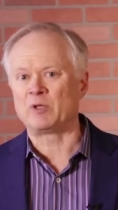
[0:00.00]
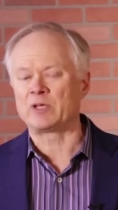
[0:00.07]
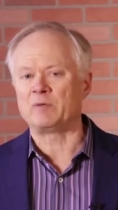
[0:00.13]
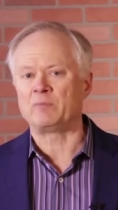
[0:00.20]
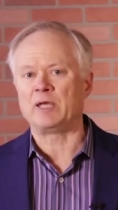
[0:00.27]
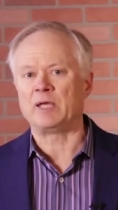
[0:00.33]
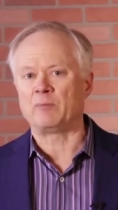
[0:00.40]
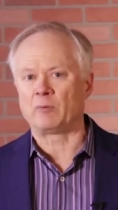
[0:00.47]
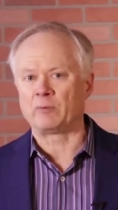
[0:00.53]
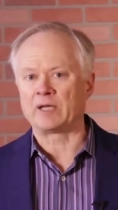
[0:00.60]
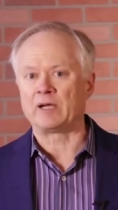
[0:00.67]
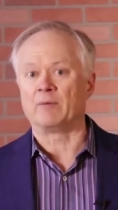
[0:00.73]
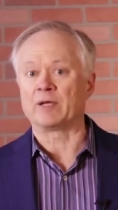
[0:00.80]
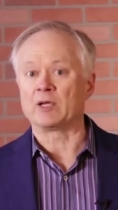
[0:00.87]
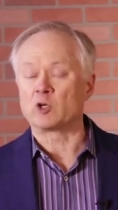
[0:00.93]
million people
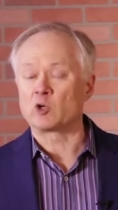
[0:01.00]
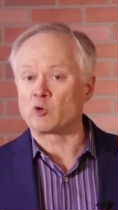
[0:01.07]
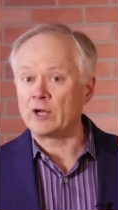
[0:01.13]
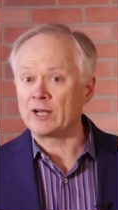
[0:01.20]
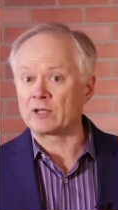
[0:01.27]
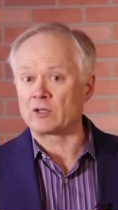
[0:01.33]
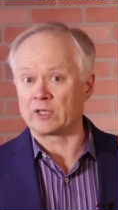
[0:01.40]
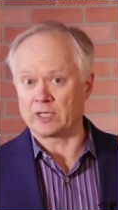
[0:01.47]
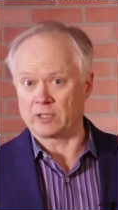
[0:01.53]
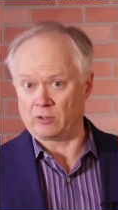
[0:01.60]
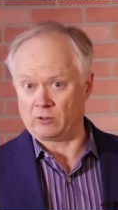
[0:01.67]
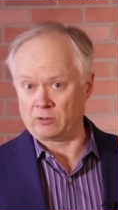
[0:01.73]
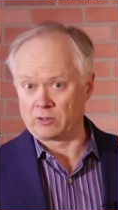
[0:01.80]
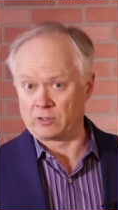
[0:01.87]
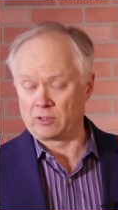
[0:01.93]
becoming critically
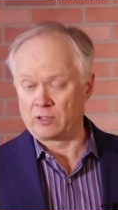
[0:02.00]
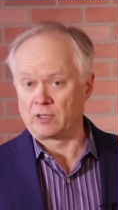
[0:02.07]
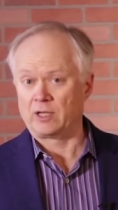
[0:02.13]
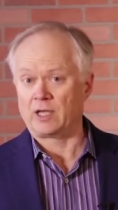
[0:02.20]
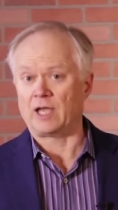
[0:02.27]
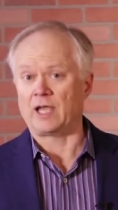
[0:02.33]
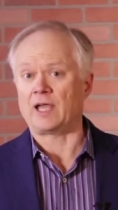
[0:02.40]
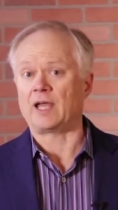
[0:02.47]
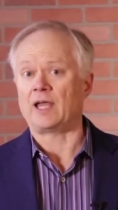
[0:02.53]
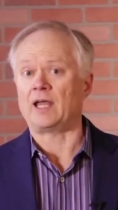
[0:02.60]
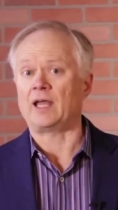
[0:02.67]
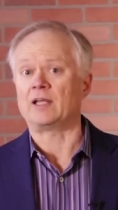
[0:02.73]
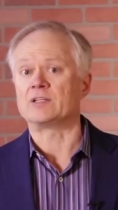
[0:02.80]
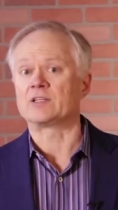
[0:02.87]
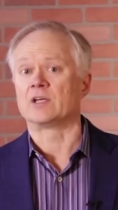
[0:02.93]
ill
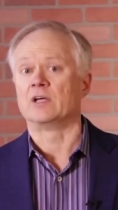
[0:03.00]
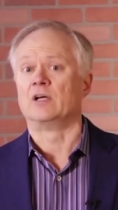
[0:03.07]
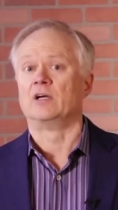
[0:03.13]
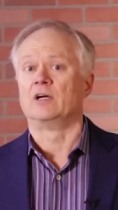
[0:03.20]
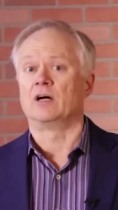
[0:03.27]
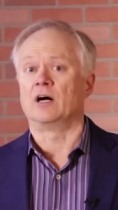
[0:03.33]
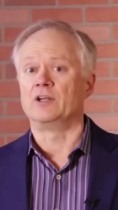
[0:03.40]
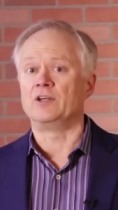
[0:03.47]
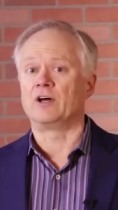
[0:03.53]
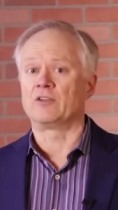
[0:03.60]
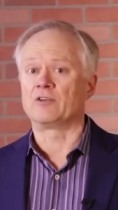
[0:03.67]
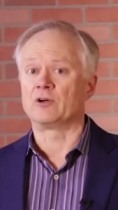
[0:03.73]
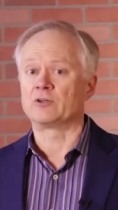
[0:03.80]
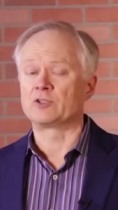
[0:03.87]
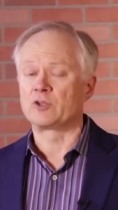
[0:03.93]
and
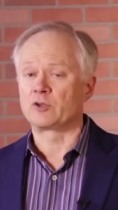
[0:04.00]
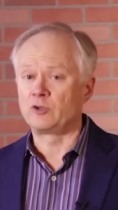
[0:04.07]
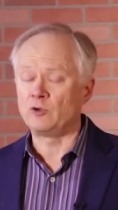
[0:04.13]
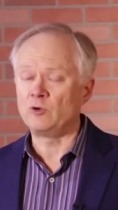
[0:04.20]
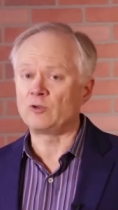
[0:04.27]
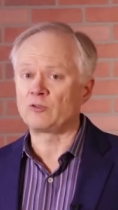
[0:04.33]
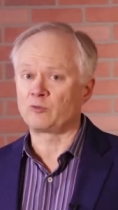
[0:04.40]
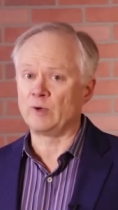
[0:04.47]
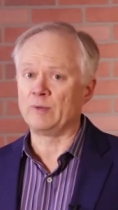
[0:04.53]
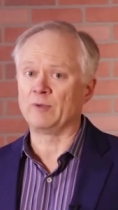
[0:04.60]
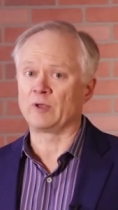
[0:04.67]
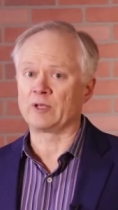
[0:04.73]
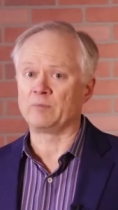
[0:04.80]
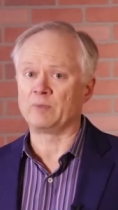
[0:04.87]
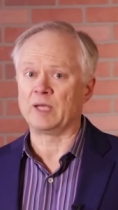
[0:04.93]
another 2 to 3
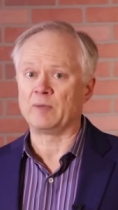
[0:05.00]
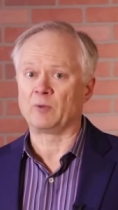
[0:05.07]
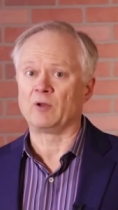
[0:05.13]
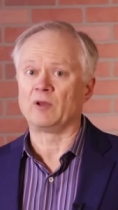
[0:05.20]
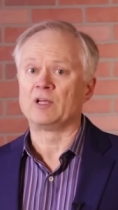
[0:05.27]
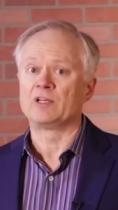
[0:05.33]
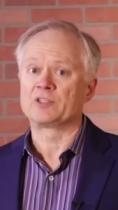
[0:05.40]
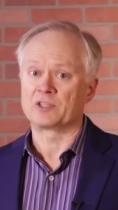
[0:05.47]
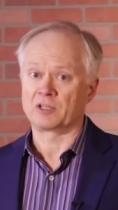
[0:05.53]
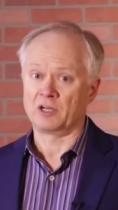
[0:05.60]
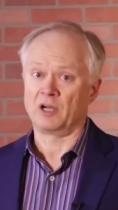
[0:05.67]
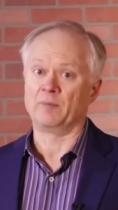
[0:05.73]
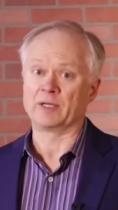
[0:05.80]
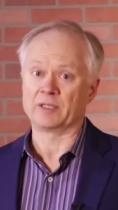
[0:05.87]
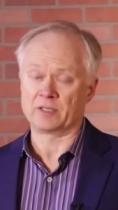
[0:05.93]
million people
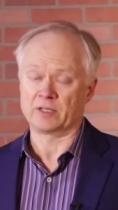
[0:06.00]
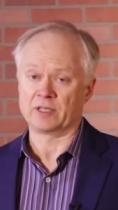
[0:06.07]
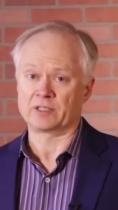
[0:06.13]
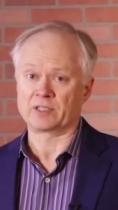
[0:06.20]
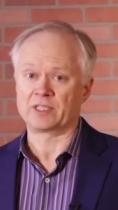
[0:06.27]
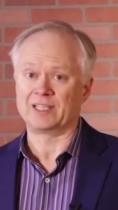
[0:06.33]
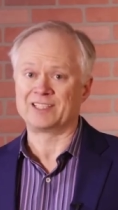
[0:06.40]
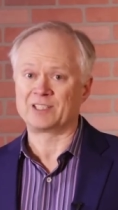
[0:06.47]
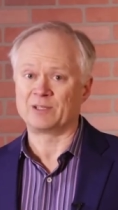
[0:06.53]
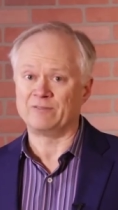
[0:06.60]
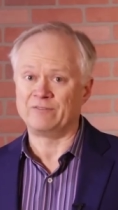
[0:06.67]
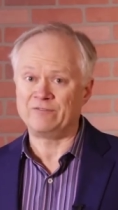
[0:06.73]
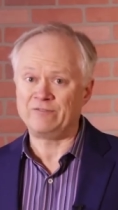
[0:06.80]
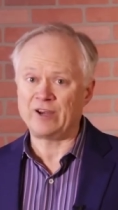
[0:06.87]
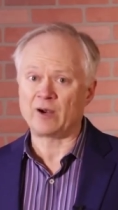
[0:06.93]
succumbing to this. It's a
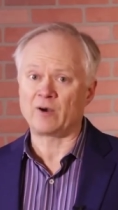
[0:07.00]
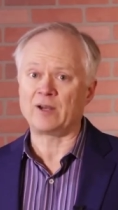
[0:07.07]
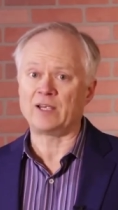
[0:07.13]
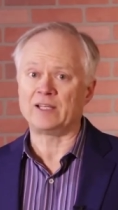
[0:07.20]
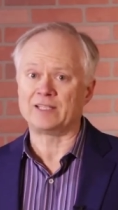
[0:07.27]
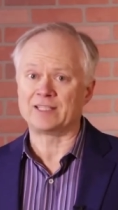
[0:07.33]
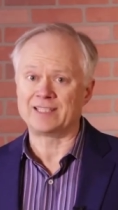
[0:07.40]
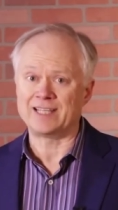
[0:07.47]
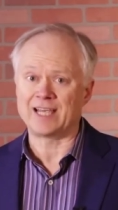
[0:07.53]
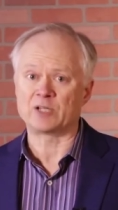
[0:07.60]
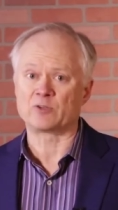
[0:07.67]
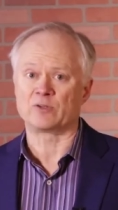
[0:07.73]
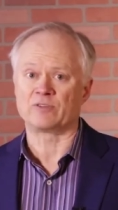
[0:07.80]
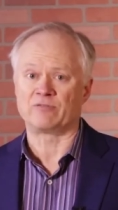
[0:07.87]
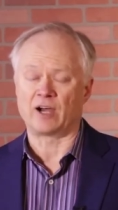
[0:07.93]
very
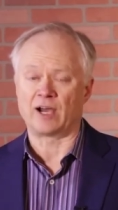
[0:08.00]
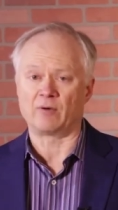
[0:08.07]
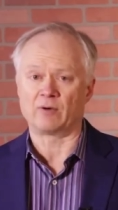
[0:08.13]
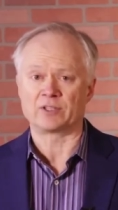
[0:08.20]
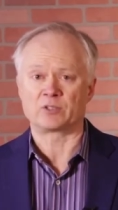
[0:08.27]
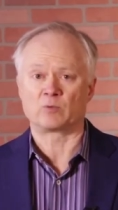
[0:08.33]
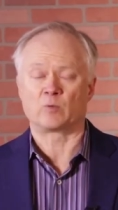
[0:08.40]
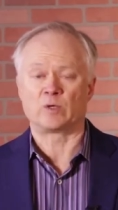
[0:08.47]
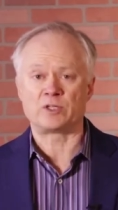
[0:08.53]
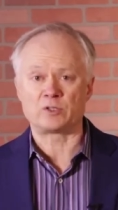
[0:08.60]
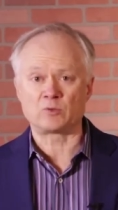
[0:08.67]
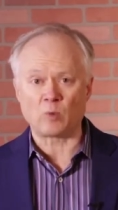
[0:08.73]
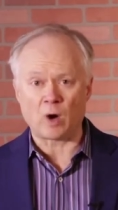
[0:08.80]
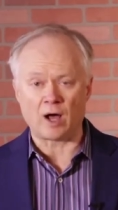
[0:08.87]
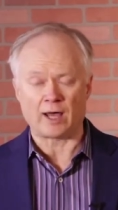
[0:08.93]
dangerous virus, which
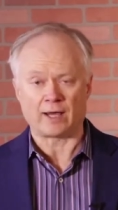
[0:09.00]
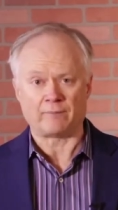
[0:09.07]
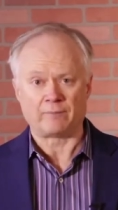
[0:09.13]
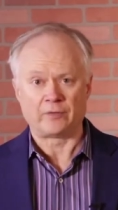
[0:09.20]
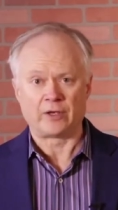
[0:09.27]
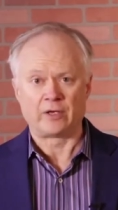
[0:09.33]
is why